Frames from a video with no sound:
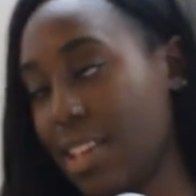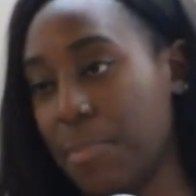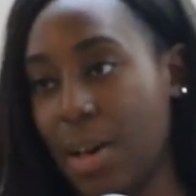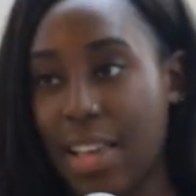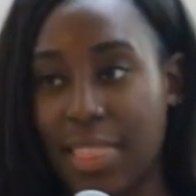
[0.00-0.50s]

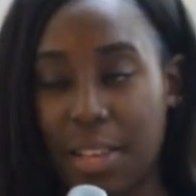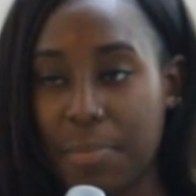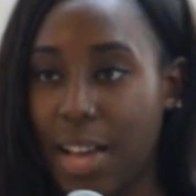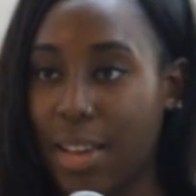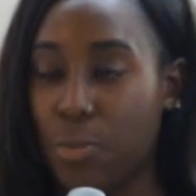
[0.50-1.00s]
But I think
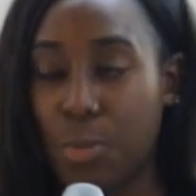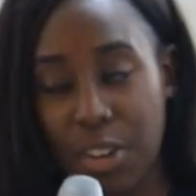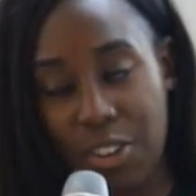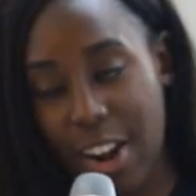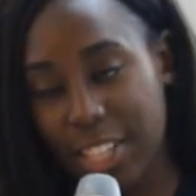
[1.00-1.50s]
my
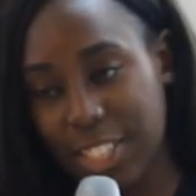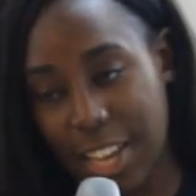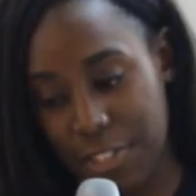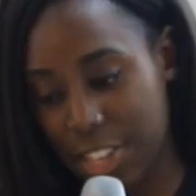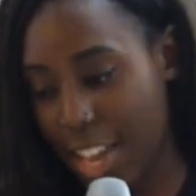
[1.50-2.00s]
woman crush
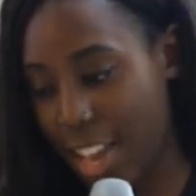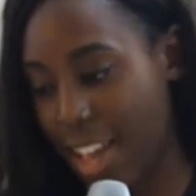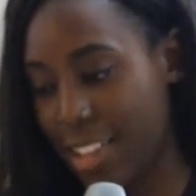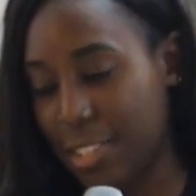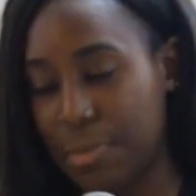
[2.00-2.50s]
every day
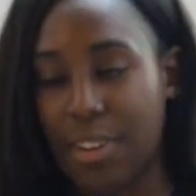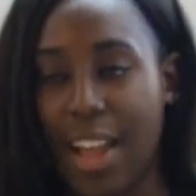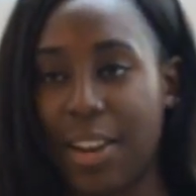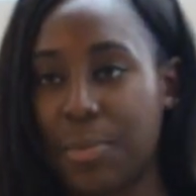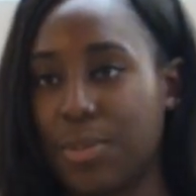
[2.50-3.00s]
and spirit
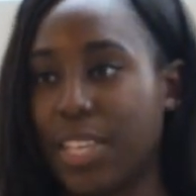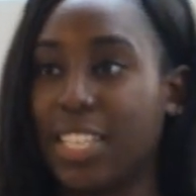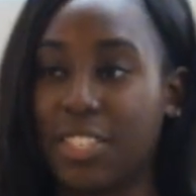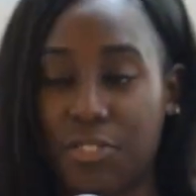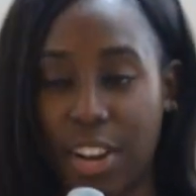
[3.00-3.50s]
animal,
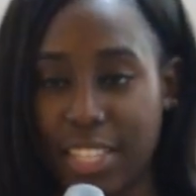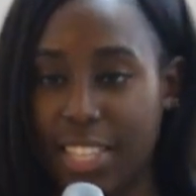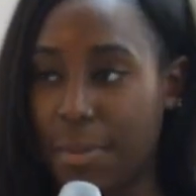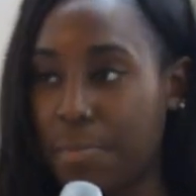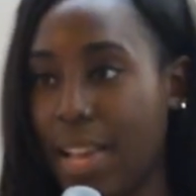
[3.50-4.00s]
Issa Rae,
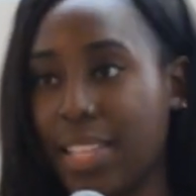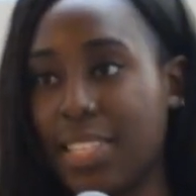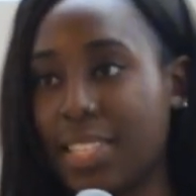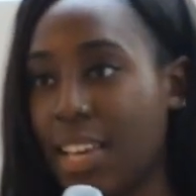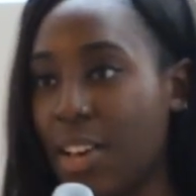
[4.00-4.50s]
said it best.